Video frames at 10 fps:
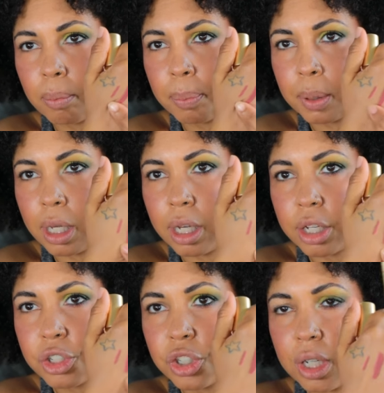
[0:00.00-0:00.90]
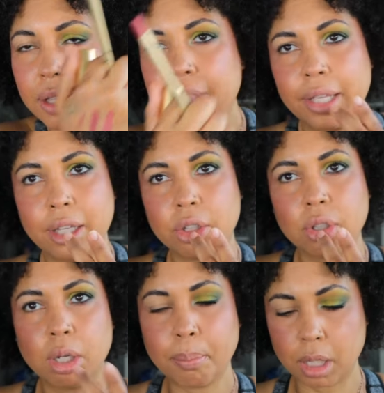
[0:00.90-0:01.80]
blush and
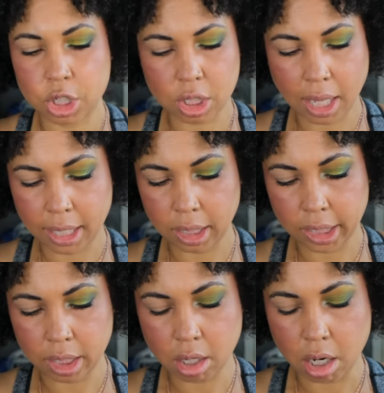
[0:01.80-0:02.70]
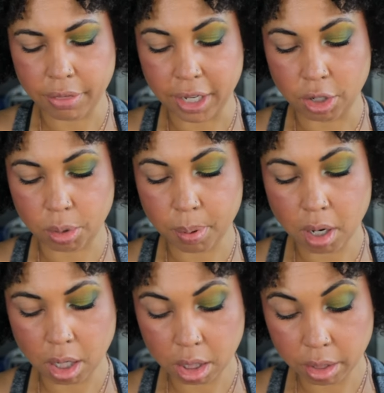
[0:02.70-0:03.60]
then blush lightly on the inner
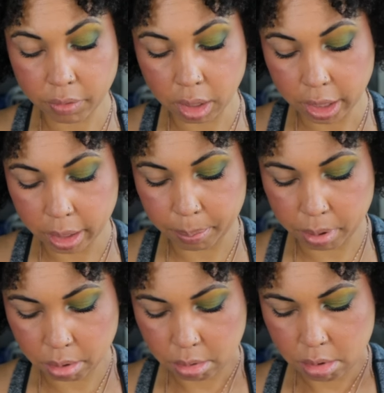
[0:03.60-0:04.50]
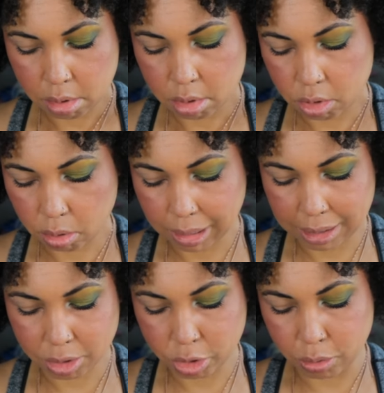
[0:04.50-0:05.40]
part of the lip. So
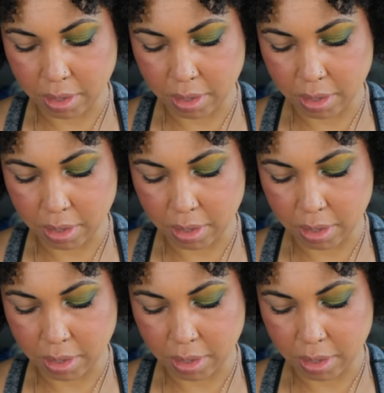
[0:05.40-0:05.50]
let's do